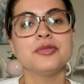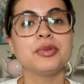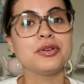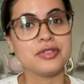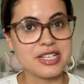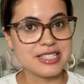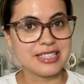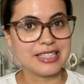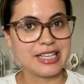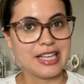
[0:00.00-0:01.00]
but
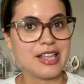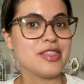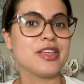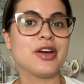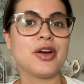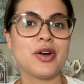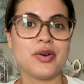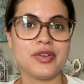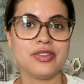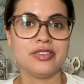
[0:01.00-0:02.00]
recently
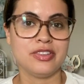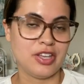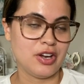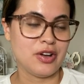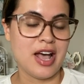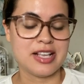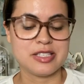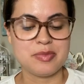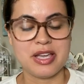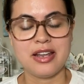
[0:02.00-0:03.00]
there
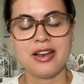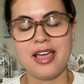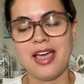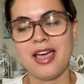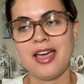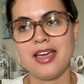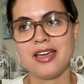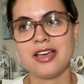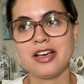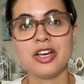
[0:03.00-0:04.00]
has been a